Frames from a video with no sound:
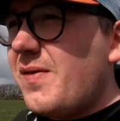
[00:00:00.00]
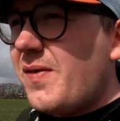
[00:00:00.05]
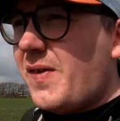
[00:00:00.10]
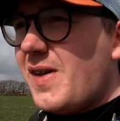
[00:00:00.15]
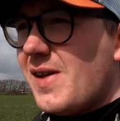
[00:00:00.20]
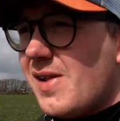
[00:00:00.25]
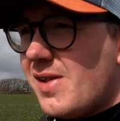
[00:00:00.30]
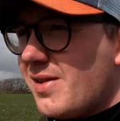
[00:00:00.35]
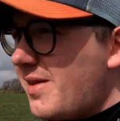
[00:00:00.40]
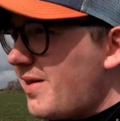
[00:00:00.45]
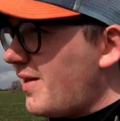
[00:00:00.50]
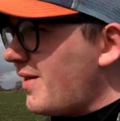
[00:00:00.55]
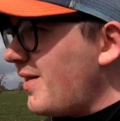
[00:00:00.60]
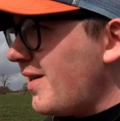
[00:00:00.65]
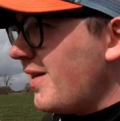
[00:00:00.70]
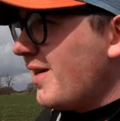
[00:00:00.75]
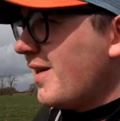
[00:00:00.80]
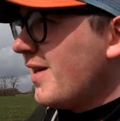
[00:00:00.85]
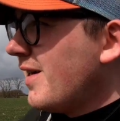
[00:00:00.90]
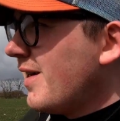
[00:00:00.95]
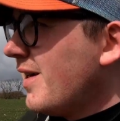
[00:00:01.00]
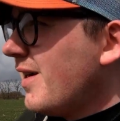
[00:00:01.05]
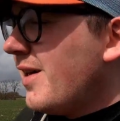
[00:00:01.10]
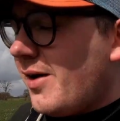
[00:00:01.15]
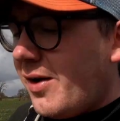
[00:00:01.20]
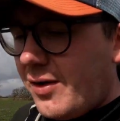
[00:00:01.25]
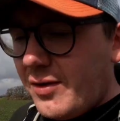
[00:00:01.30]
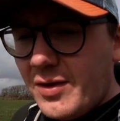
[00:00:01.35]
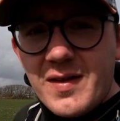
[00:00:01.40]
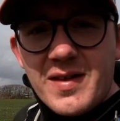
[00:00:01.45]
field
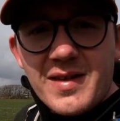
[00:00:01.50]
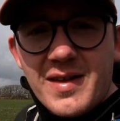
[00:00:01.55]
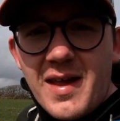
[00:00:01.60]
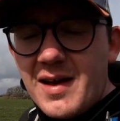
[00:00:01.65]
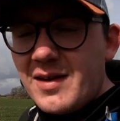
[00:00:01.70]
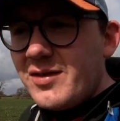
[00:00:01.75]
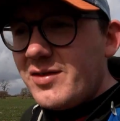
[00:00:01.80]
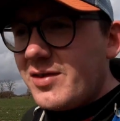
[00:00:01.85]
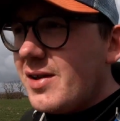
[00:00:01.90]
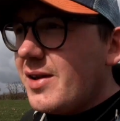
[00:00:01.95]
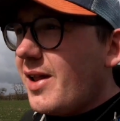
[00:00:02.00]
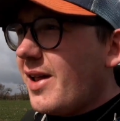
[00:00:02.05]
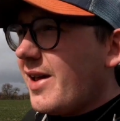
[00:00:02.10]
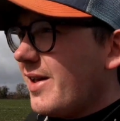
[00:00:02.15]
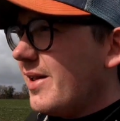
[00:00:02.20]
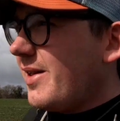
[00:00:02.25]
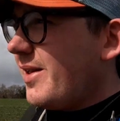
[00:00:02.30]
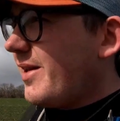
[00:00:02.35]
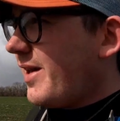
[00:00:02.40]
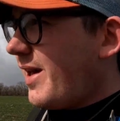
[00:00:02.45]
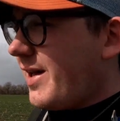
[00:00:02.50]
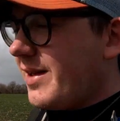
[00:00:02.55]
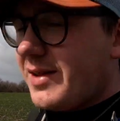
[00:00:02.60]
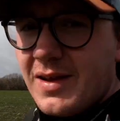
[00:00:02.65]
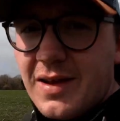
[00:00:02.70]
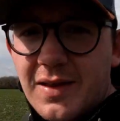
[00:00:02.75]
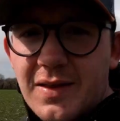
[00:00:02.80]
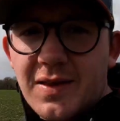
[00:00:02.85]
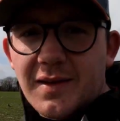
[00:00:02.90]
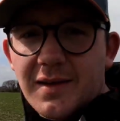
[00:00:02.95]
on this section and
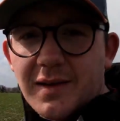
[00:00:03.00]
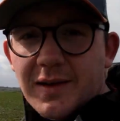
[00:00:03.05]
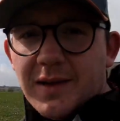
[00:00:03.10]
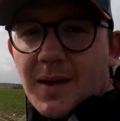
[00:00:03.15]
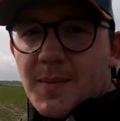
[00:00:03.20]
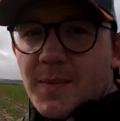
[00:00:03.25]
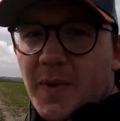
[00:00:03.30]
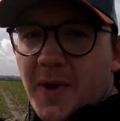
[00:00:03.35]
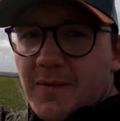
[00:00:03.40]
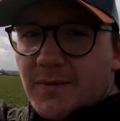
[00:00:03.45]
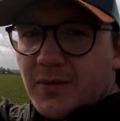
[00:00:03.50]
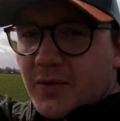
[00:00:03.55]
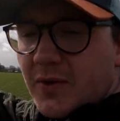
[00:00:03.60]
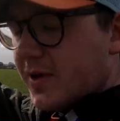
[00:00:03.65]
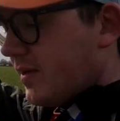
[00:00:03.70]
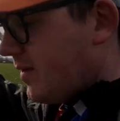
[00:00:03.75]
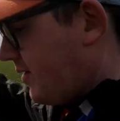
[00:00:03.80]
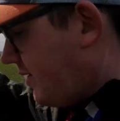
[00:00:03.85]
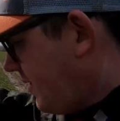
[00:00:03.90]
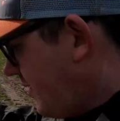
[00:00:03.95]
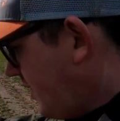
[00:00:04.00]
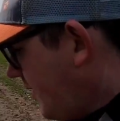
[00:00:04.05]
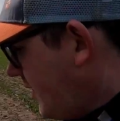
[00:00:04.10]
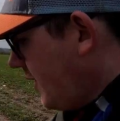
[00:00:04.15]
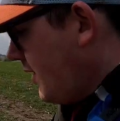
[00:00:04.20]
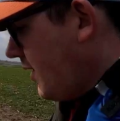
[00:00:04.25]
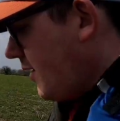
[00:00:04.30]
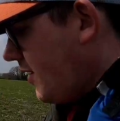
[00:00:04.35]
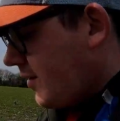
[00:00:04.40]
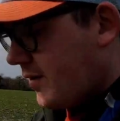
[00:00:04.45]
heading into Llanbethery,
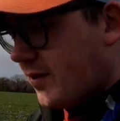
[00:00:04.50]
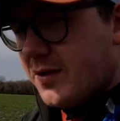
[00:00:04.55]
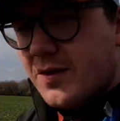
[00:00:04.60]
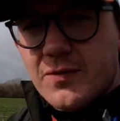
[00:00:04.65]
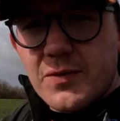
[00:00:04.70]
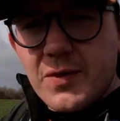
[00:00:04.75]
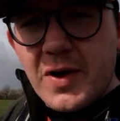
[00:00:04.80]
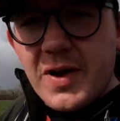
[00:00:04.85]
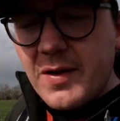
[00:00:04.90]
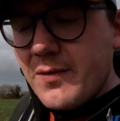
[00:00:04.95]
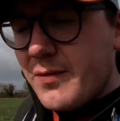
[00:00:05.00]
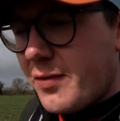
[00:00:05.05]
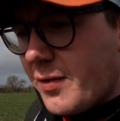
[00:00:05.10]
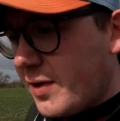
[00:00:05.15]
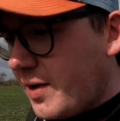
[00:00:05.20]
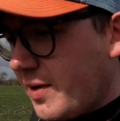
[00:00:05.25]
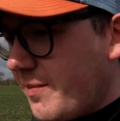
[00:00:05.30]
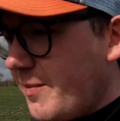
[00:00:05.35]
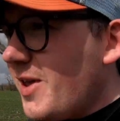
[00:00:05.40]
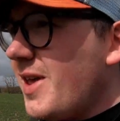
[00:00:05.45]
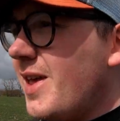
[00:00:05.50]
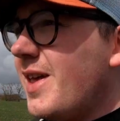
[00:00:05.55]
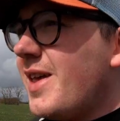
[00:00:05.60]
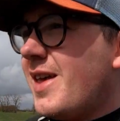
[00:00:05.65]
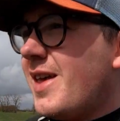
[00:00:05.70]
just right in front of me.